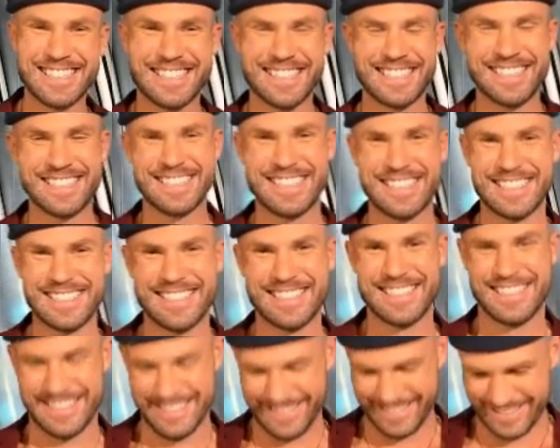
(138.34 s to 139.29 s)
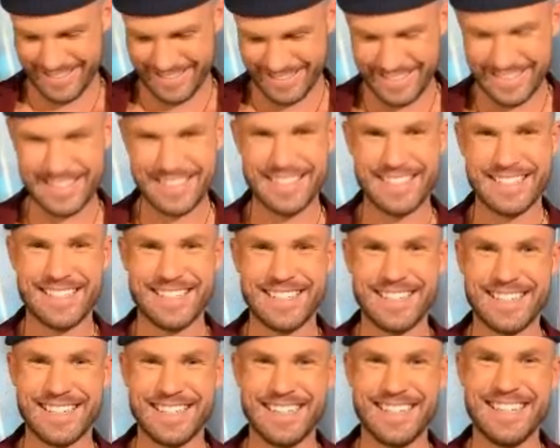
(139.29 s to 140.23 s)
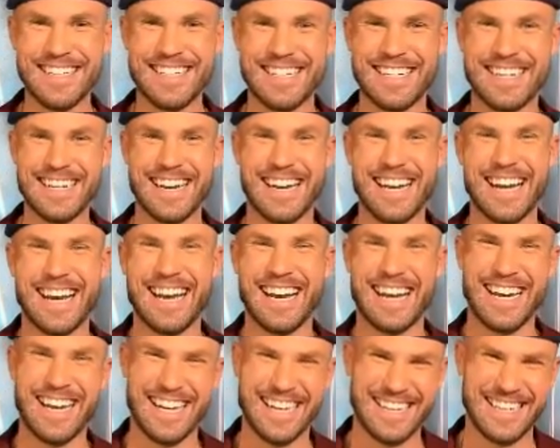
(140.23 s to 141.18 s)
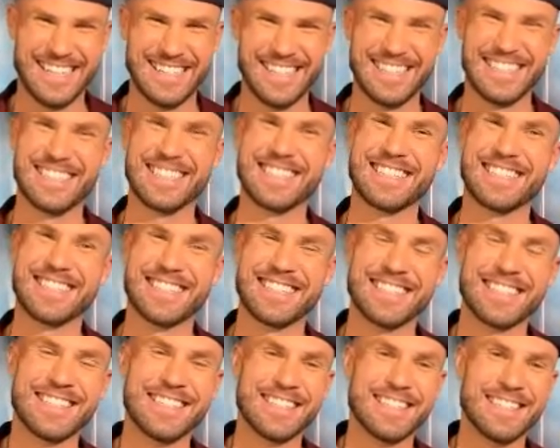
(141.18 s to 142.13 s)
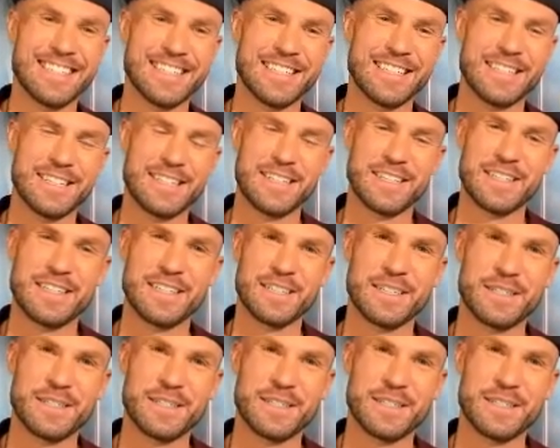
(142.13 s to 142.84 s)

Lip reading: (not speaking)